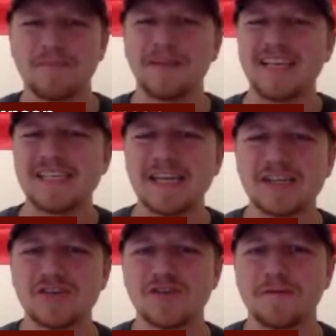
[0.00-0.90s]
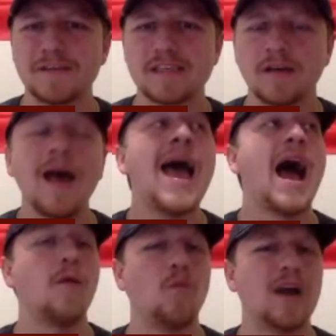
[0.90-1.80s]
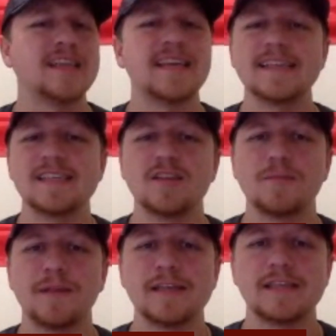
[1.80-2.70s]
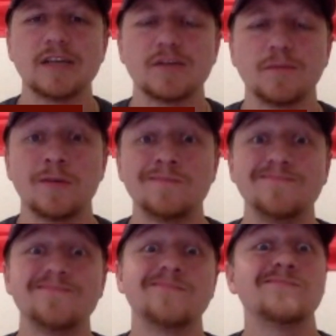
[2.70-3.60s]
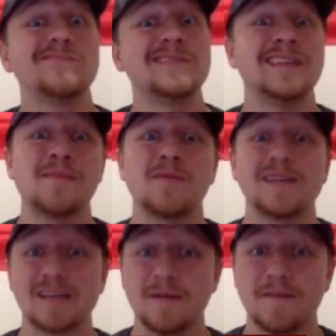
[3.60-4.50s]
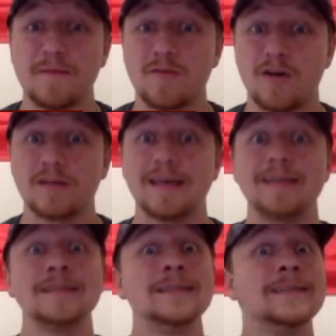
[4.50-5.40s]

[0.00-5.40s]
it's the PlayStation trophy still. I want to say it's still the PlayStation Bowl. Anybody want to tell me if I'm wrong on that?